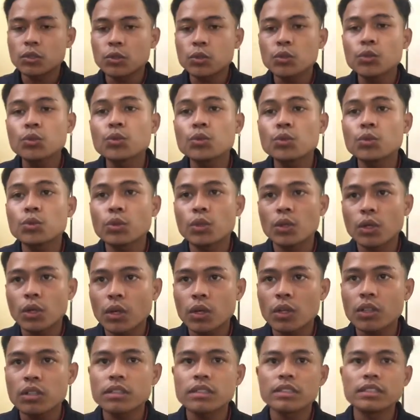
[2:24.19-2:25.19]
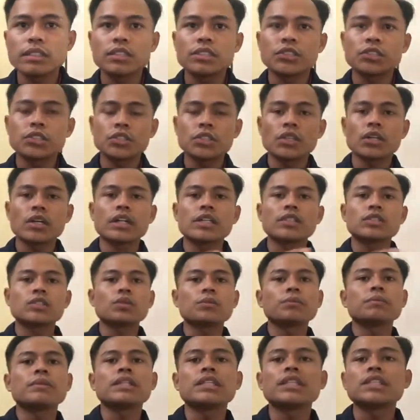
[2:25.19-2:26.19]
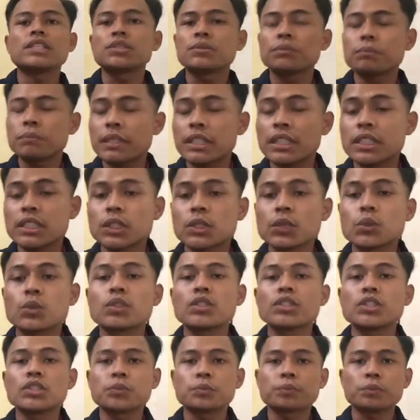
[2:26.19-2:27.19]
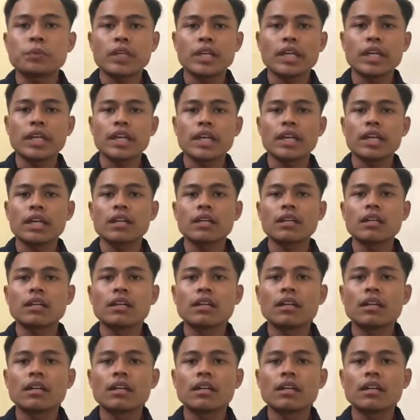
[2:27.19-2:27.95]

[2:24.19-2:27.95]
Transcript: too long, the shock absorber is matched to the spring.